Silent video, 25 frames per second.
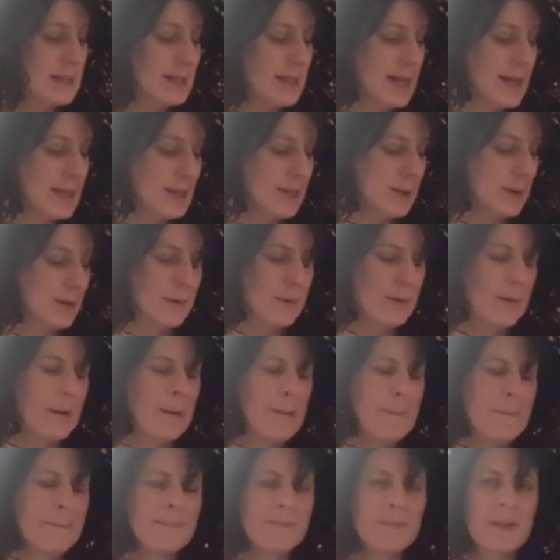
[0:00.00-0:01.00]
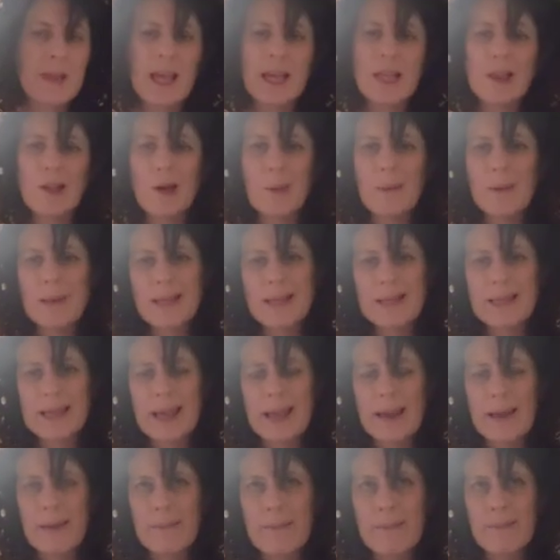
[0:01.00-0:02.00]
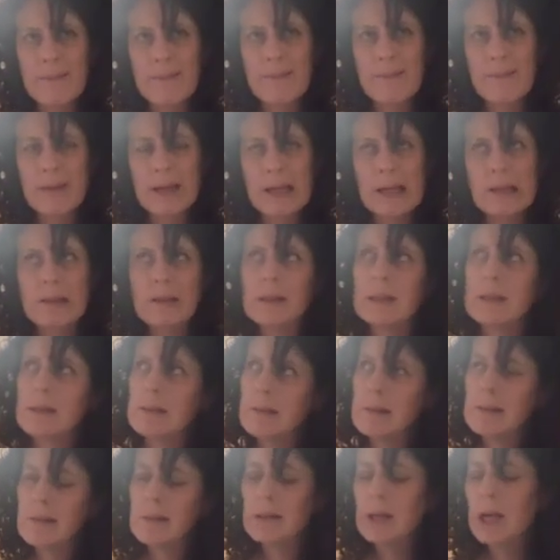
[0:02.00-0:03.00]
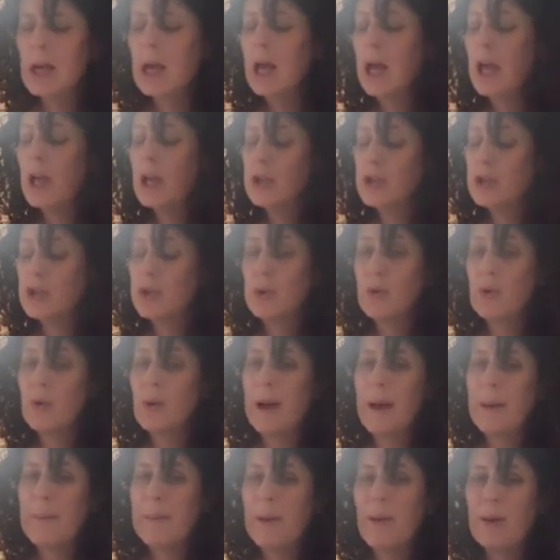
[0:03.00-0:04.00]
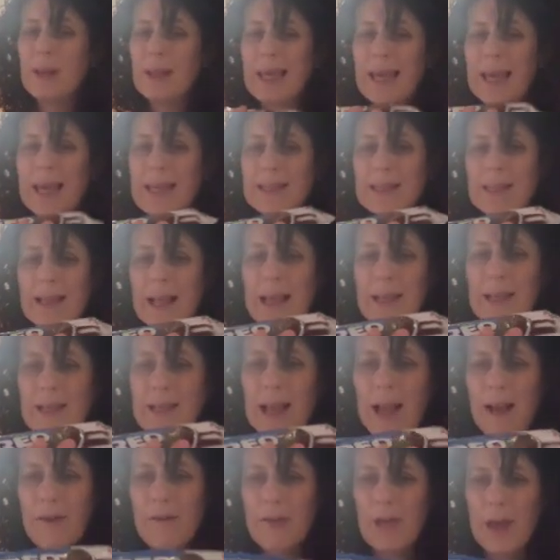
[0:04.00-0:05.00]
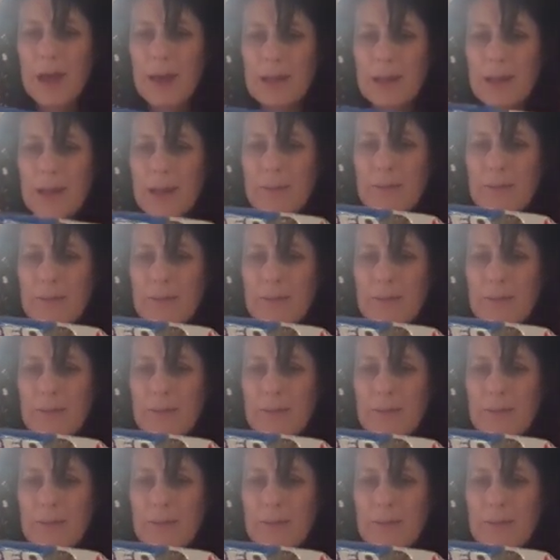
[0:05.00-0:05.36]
Tesco and I thought about this game. So I bought things like daft things.